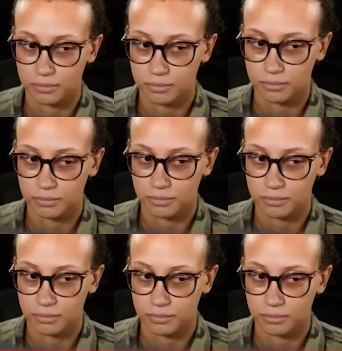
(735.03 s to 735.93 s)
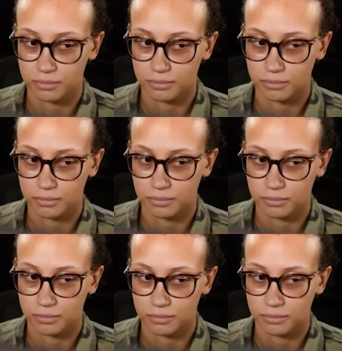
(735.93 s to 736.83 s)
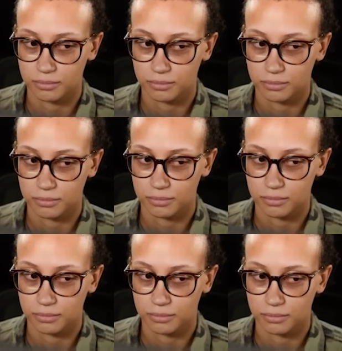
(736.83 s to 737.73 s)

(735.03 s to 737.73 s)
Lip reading: This person isn't speaking.